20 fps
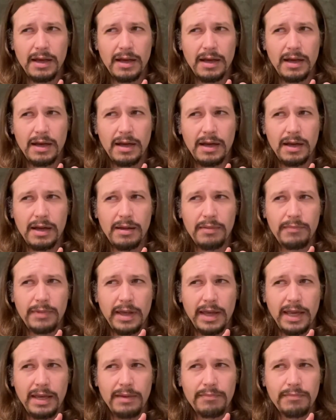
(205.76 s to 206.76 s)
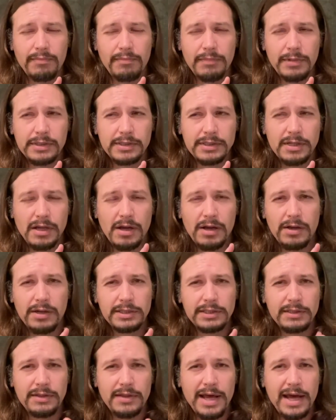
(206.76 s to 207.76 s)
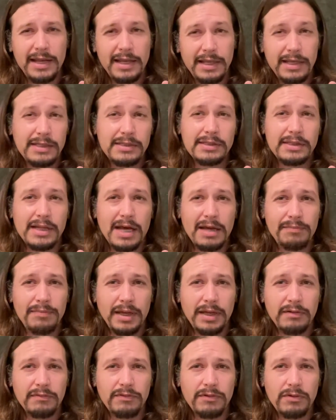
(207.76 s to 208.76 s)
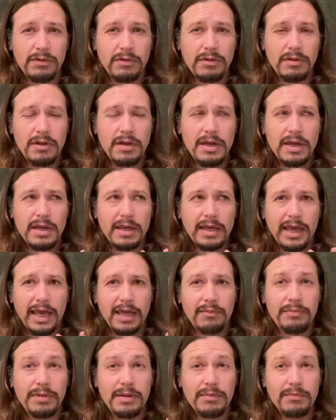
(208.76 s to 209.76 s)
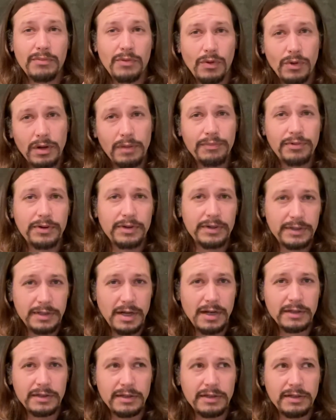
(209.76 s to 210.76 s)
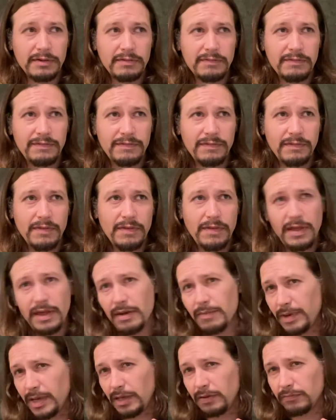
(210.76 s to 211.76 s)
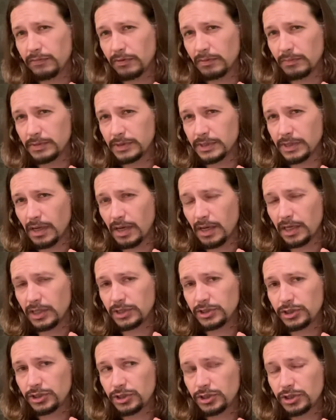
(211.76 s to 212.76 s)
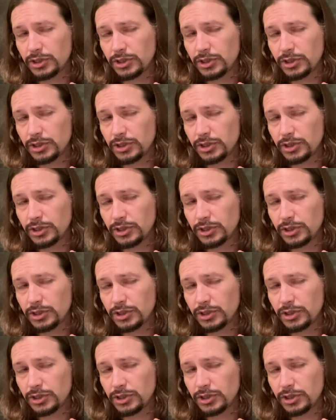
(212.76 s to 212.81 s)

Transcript: um, a massage that is not painful can be more productive than a painful massage.